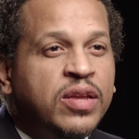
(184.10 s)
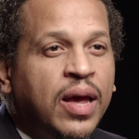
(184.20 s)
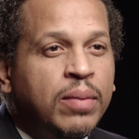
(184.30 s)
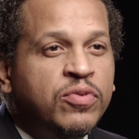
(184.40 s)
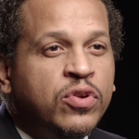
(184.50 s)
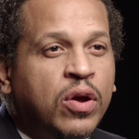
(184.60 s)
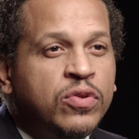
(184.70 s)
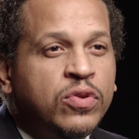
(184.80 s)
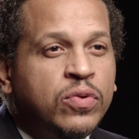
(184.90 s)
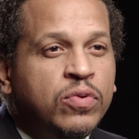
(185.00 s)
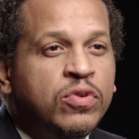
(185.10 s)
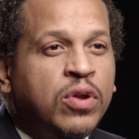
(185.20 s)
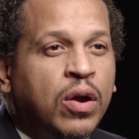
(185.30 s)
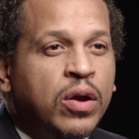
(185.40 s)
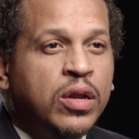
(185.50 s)
times, charter schools
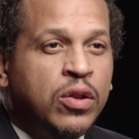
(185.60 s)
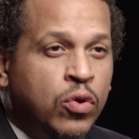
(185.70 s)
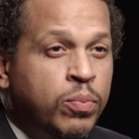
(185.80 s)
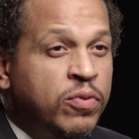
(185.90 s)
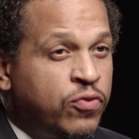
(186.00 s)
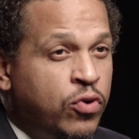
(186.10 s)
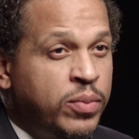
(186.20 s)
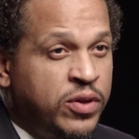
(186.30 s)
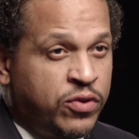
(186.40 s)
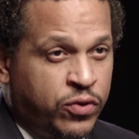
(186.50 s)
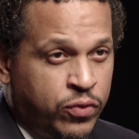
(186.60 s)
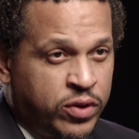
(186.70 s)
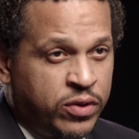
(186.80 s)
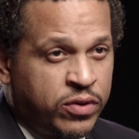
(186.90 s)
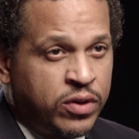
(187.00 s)
target low-performing
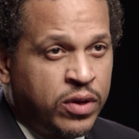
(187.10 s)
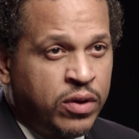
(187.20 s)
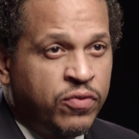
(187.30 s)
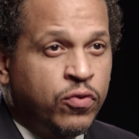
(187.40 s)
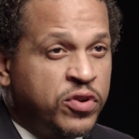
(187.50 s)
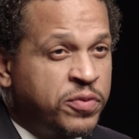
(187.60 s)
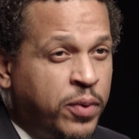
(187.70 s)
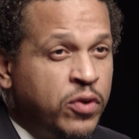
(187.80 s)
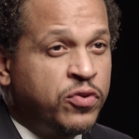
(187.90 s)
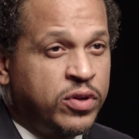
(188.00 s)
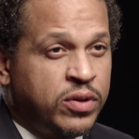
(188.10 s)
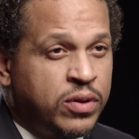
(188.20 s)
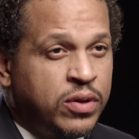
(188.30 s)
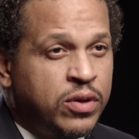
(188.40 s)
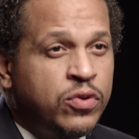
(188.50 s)
students for expulsion
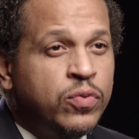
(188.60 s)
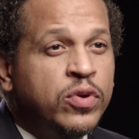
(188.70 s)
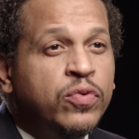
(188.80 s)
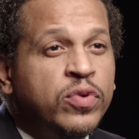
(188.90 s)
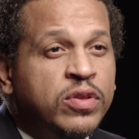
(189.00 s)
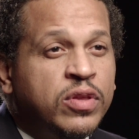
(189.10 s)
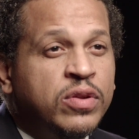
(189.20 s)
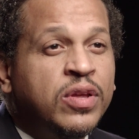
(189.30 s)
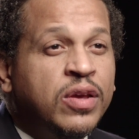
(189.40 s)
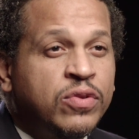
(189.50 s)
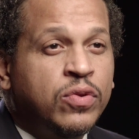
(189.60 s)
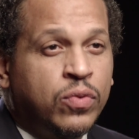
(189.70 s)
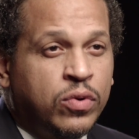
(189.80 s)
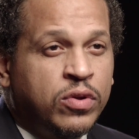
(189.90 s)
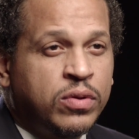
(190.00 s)
to increase their test
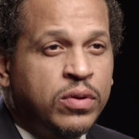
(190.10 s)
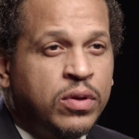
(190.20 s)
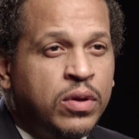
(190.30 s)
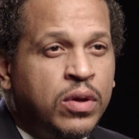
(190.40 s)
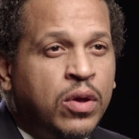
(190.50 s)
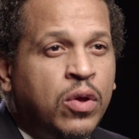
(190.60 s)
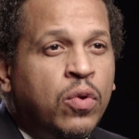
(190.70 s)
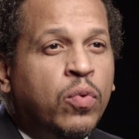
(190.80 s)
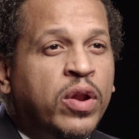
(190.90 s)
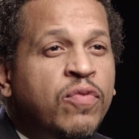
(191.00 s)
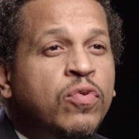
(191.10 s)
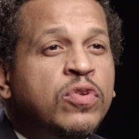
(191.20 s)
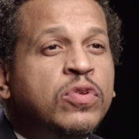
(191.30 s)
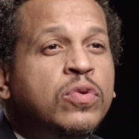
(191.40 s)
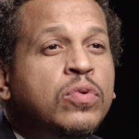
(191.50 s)
scores. Whenever a
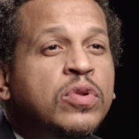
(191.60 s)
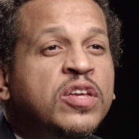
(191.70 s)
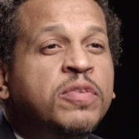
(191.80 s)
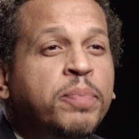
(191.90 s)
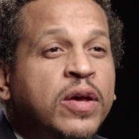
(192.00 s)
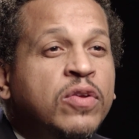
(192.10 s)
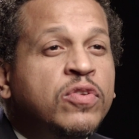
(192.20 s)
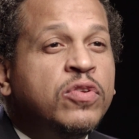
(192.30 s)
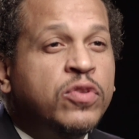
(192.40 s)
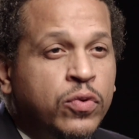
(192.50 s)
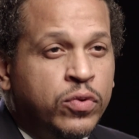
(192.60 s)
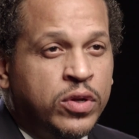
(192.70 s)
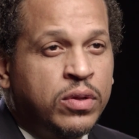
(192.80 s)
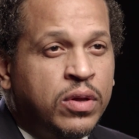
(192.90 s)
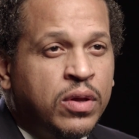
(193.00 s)
school expels a
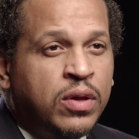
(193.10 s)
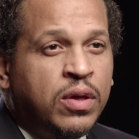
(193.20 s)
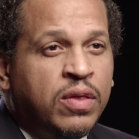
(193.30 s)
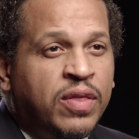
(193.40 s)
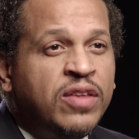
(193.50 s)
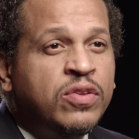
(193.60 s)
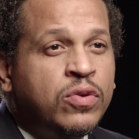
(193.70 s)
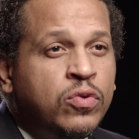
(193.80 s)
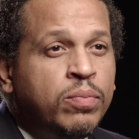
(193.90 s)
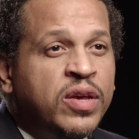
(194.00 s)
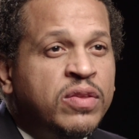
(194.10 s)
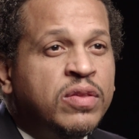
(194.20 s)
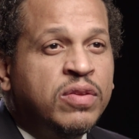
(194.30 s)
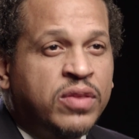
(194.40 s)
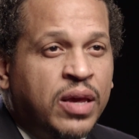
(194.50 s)
student, that school makes
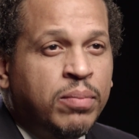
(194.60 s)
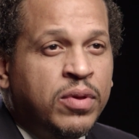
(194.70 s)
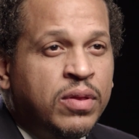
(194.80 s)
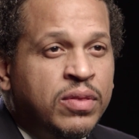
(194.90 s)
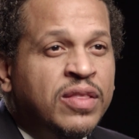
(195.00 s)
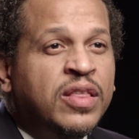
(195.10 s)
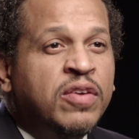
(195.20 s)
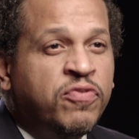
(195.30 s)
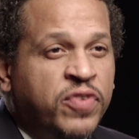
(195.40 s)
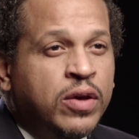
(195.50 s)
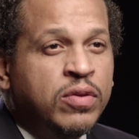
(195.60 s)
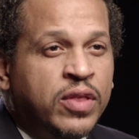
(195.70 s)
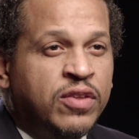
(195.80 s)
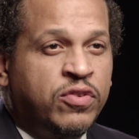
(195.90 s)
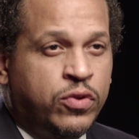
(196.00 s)
the statement that they failed
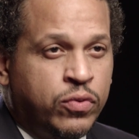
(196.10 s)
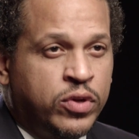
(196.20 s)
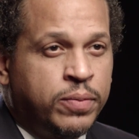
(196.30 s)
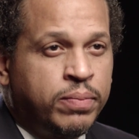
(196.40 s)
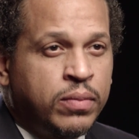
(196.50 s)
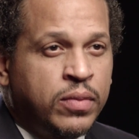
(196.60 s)
that student.